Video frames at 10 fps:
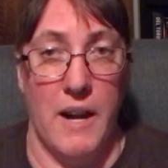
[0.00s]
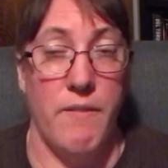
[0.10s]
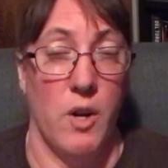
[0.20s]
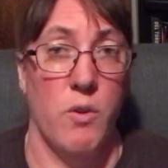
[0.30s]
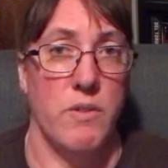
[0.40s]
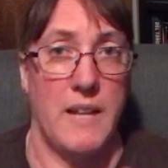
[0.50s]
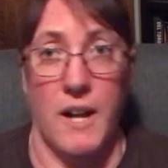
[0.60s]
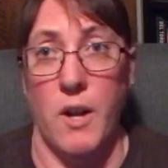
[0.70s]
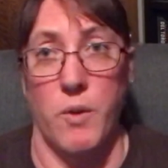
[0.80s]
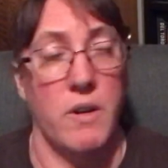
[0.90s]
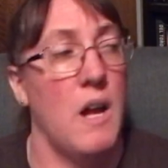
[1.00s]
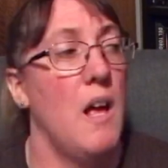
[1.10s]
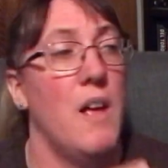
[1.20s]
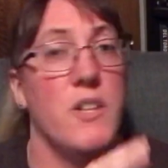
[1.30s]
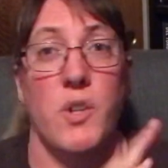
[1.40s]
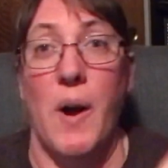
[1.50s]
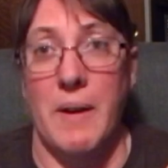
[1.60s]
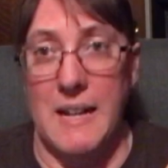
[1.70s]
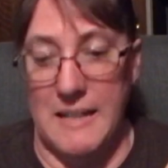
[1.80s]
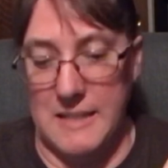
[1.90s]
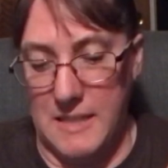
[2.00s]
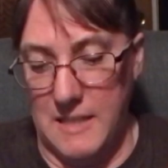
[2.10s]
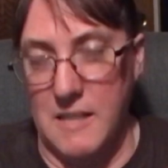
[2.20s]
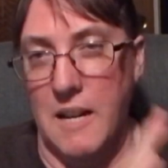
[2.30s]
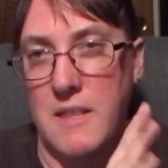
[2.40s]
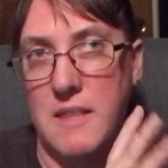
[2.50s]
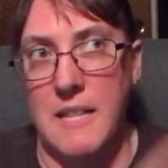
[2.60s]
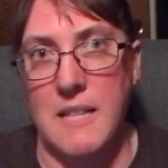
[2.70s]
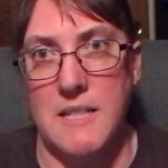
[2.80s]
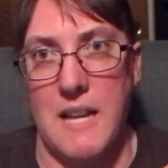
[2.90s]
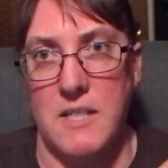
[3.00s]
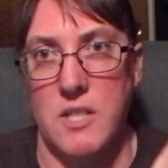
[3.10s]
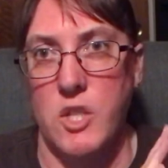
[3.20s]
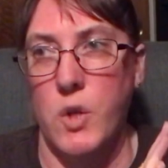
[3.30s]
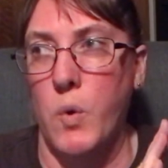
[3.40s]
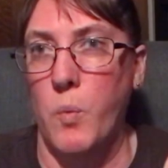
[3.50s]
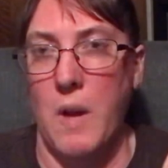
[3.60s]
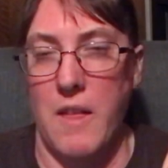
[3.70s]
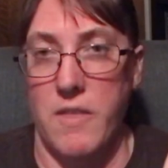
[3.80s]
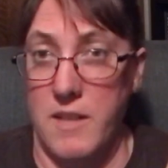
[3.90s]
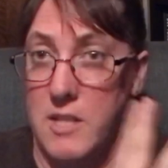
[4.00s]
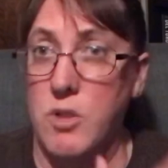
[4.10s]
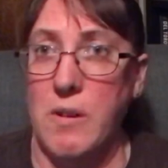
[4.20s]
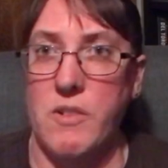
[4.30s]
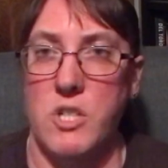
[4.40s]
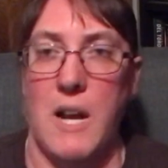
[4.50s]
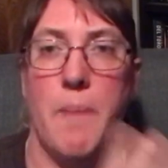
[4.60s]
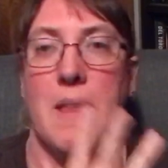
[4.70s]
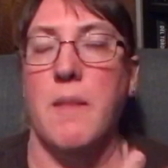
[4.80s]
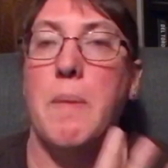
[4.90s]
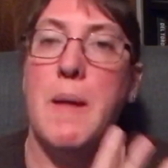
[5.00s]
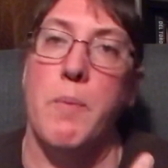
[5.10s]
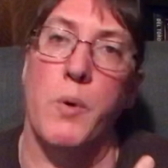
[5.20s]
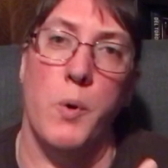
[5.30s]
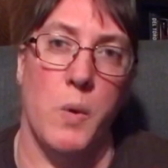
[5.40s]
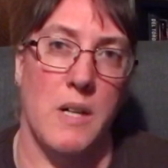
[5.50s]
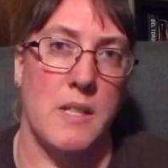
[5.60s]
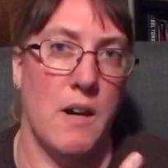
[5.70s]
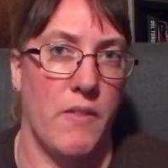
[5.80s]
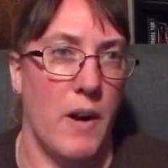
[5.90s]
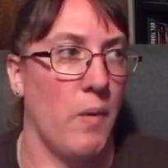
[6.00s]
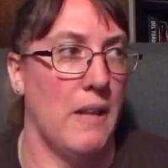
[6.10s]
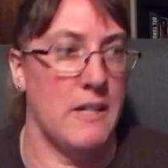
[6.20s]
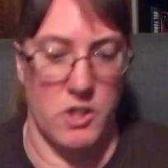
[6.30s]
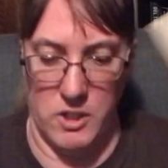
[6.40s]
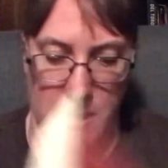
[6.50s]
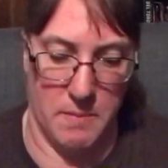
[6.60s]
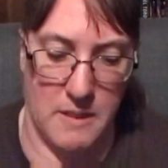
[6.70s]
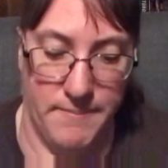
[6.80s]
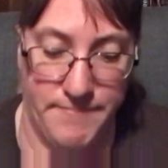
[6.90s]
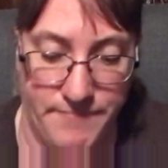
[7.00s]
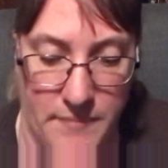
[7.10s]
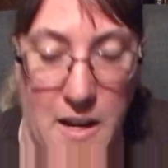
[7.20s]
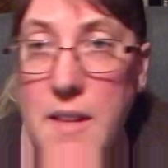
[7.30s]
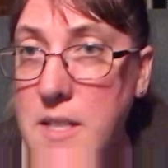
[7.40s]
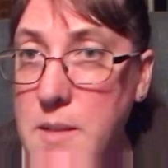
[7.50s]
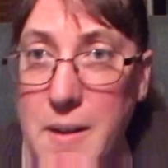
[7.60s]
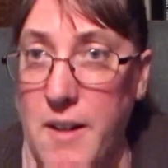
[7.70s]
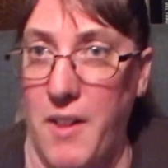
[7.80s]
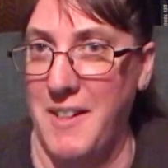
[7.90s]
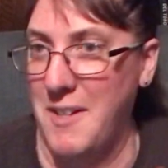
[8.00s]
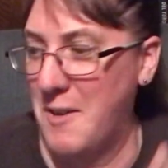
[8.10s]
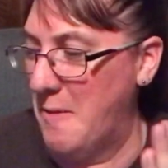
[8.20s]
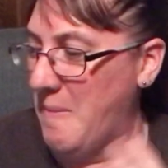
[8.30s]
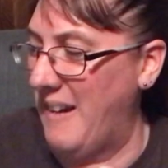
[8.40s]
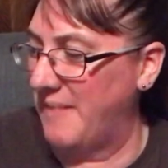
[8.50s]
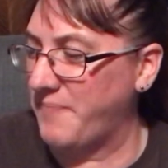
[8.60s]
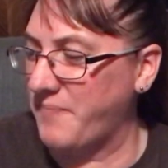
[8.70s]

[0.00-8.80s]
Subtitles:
I own. So I want to get to this, and I think this has to do with this thrift shop and the people who work there and their relationships. That's about all I know about it.